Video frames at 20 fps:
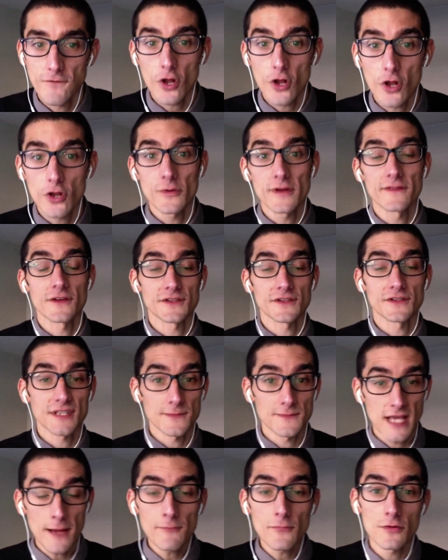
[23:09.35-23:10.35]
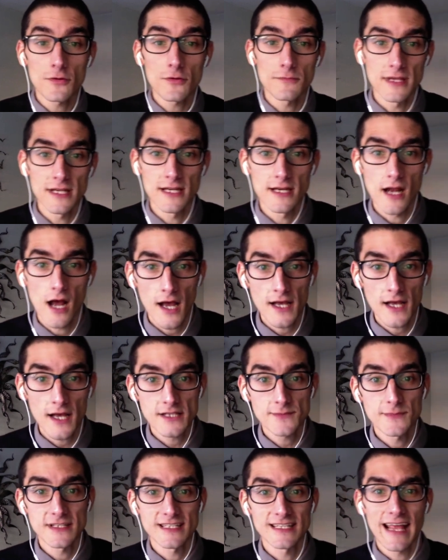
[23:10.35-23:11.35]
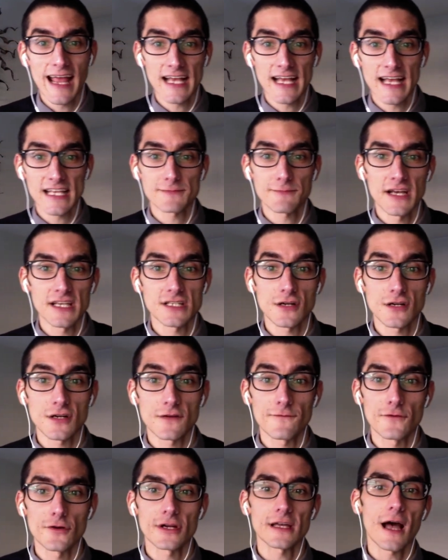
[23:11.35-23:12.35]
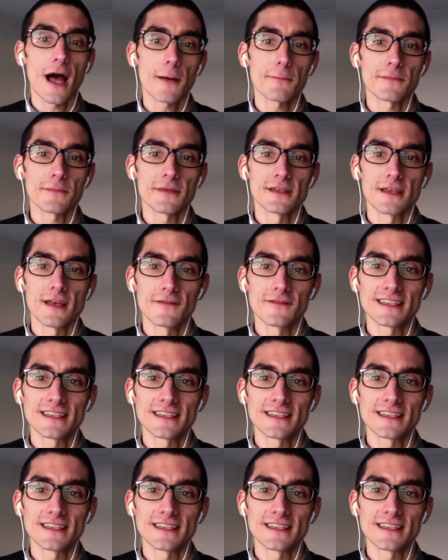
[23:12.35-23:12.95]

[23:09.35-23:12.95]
Following their September meeting, Osmundsen asked Spicer for a copy